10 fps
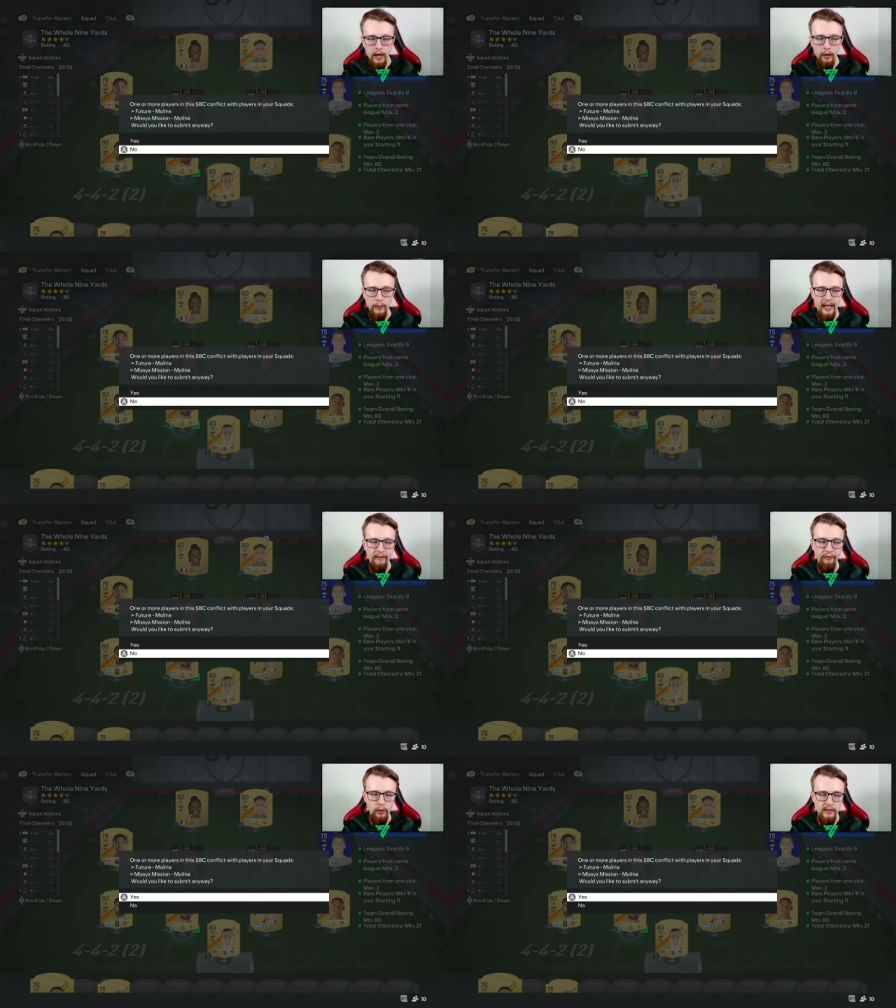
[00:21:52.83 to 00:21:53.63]
we get a
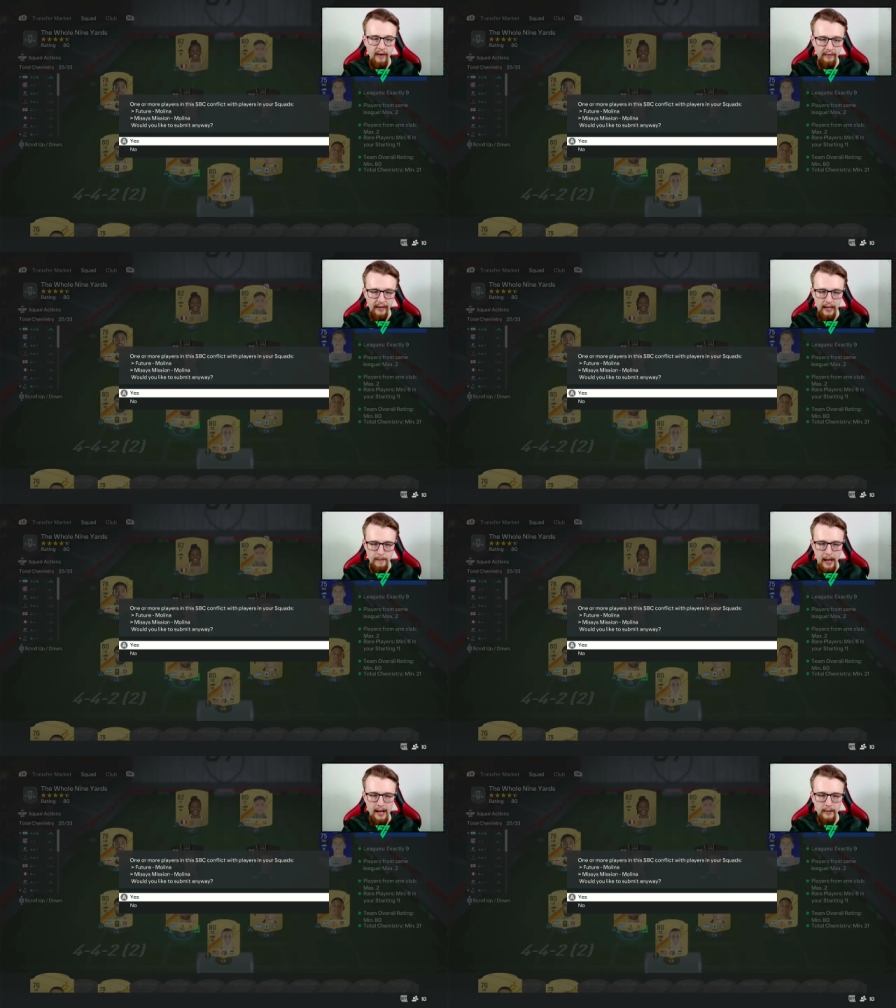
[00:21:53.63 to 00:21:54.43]
45k
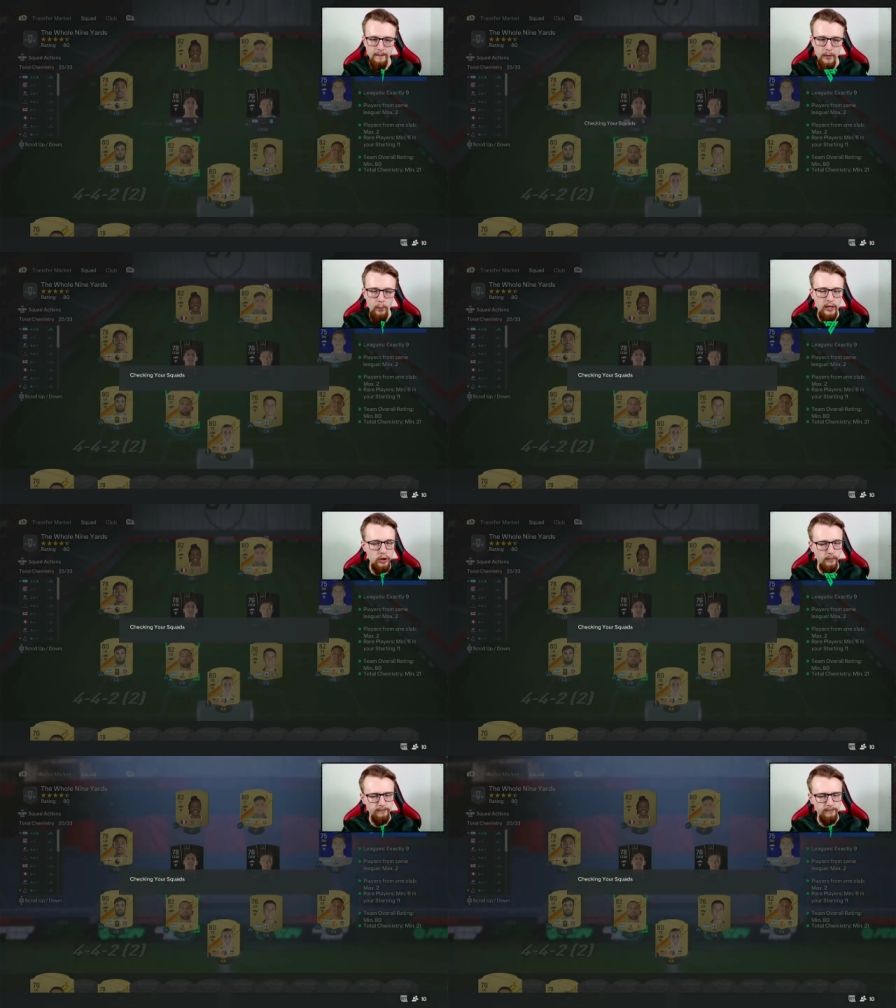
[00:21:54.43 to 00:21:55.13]
pack, which